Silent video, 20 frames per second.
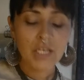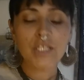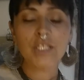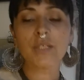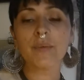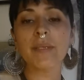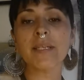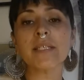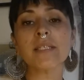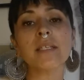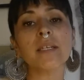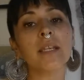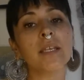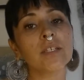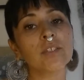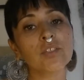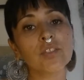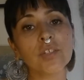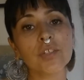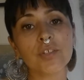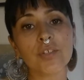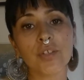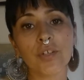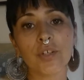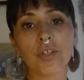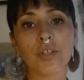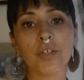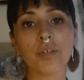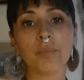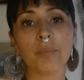So it is an ancient
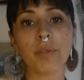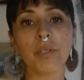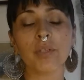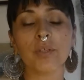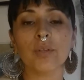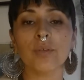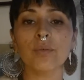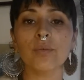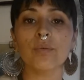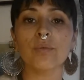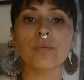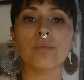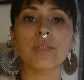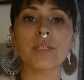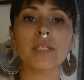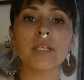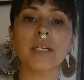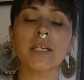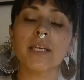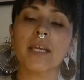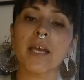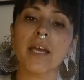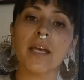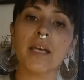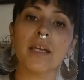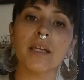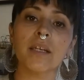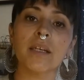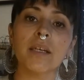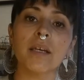herb used
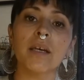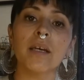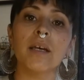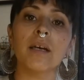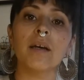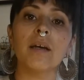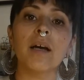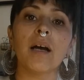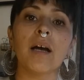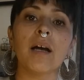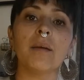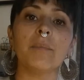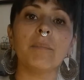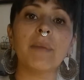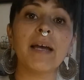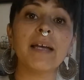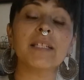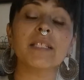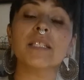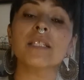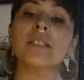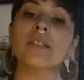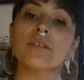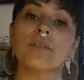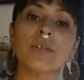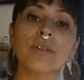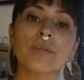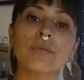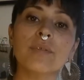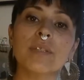again and still
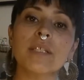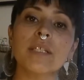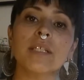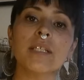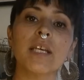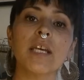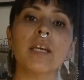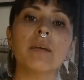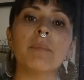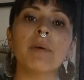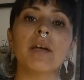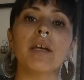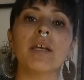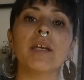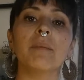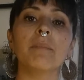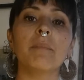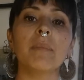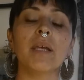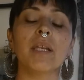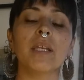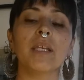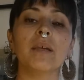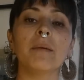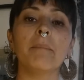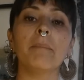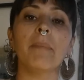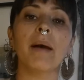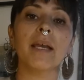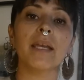used today by
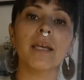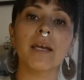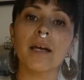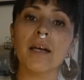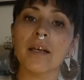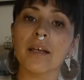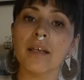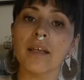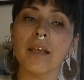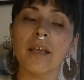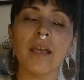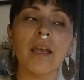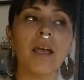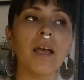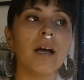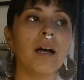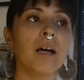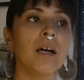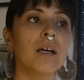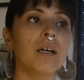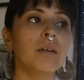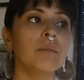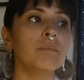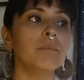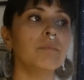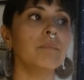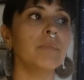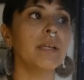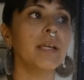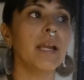many Maya.
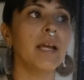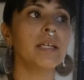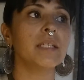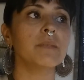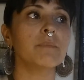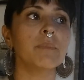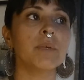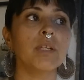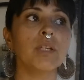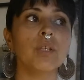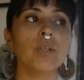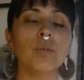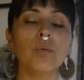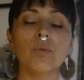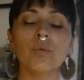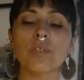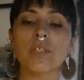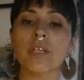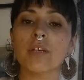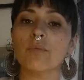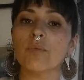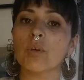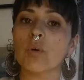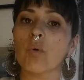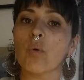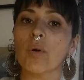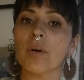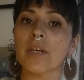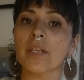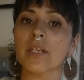It has been used and
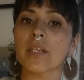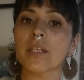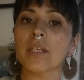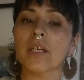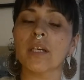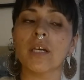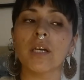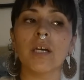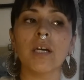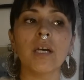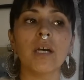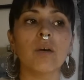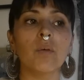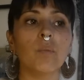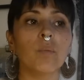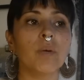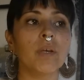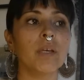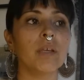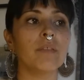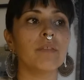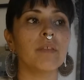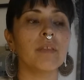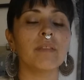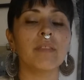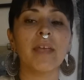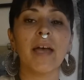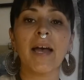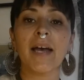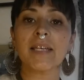recorded with
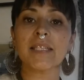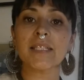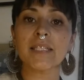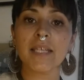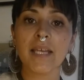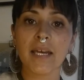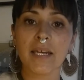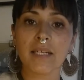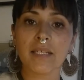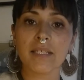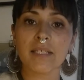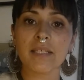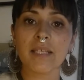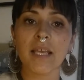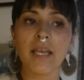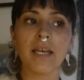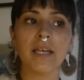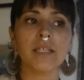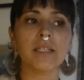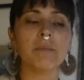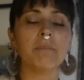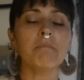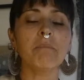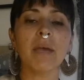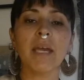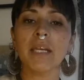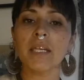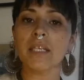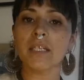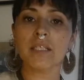the Aztecs, and
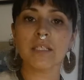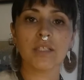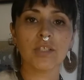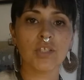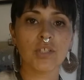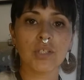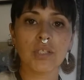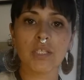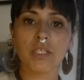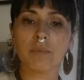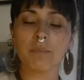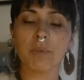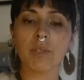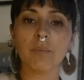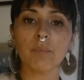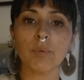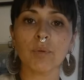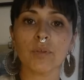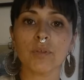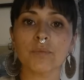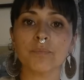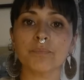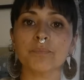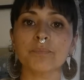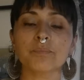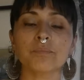many indigenous people